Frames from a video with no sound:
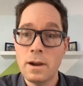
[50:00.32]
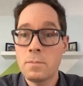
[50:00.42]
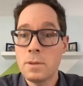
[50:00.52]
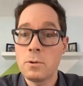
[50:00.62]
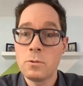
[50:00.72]

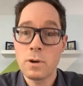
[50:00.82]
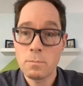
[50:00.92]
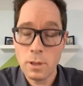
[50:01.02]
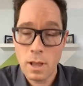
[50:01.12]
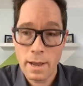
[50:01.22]
aren't people who are
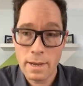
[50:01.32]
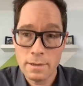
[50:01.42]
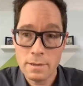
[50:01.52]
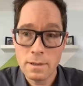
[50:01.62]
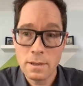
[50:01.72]

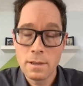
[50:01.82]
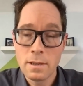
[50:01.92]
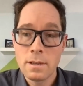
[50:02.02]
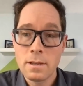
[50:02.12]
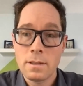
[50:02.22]
blind.
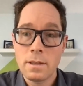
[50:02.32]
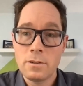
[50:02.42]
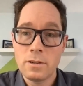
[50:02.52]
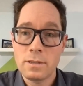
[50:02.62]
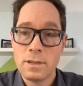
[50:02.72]
They
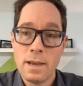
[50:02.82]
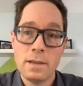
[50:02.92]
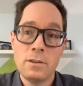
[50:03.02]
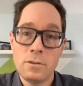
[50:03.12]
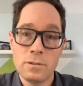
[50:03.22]
just
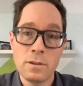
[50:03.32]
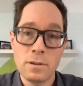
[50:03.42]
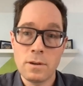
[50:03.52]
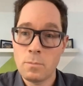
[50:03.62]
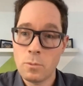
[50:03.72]
can't use
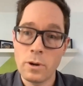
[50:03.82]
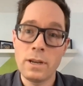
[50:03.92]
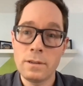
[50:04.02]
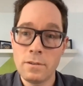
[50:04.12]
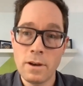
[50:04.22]
a, a,
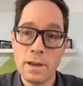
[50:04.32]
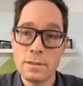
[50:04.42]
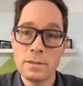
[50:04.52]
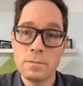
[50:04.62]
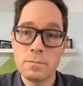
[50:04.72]
pointing
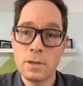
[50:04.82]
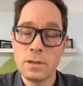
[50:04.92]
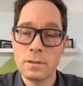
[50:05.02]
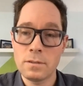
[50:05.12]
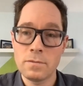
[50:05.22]
device
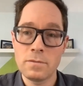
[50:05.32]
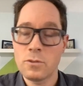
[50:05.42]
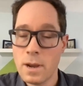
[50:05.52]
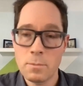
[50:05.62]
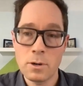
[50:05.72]
because of
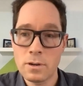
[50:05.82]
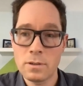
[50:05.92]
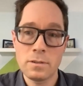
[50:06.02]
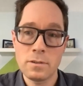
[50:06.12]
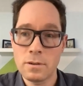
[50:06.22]

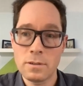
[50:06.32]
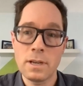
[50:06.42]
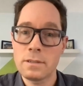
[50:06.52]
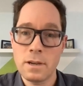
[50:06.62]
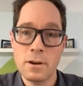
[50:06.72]
tremors or
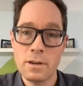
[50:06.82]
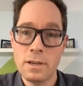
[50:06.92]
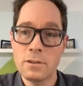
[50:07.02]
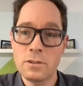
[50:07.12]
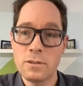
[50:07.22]

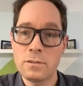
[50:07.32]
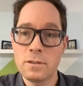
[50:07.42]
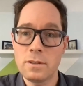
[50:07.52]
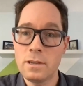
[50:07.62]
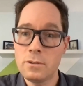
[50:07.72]
dexterity issues.
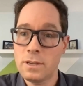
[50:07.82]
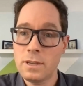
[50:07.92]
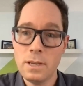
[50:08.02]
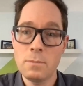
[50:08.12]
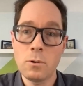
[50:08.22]
So they use a
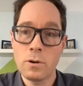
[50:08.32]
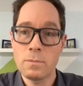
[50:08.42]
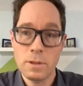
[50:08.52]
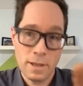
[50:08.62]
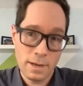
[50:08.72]

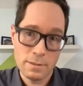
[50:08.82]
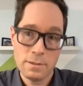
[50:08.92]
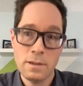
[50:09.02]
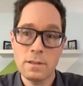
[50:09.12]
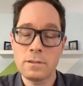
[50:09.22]
keyboard, but they can
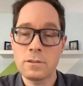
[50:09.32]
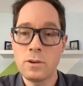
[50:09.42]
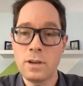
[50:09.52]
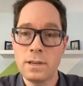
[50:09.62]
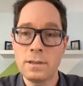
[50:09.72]
see the
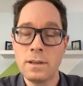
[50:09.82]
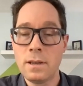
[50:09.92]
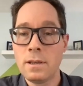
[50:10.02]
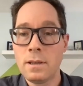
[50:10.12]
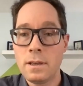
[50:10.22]
screen.
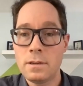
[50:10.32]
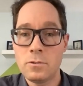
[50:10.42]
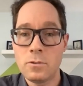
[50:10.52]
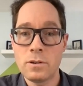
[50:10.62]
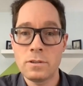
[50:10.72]
And
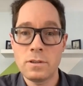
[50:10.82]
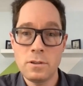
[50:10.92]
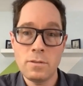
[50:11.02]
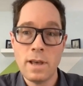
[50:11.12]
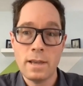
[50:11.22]
in order to
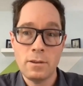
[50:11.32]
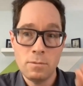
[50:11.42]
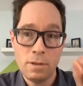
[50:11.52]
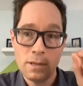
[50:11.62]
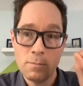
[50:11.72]
do that,
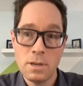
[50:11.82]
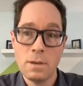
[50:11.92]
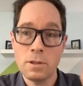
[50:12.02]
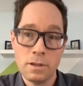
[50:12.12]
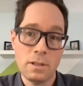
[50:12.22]
you need to be
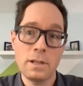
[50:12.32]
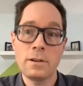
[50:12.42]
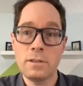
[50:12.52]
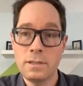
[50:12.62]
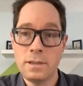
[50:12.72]
able to
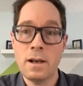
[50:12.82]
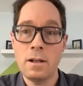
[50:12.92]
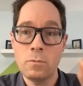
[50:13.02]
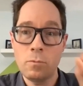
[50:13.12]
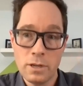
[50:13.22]
clearly
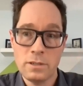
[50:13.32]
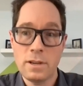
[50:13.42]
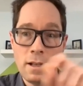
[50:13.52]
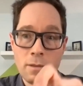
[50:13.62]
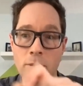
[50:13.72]
tell which
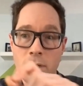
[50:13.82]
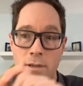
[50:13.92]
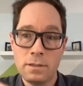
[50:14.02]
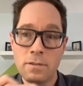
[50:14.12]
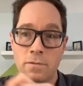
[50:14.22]
element
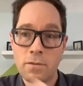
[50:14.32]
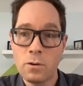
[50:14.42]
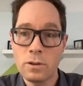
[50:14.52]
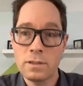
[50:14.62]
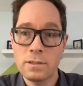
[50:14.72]
is in
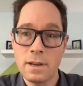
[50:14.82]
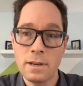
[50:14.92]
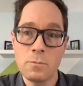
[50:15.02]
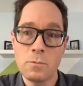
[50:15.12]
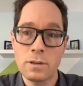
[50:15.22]
focus at
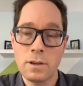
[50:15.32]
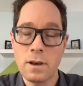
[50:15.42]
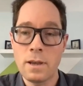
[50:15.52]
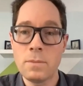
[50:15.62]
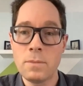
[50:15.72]
any one
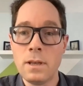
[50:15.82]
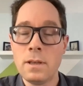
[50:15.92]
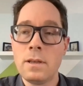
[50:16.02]
time.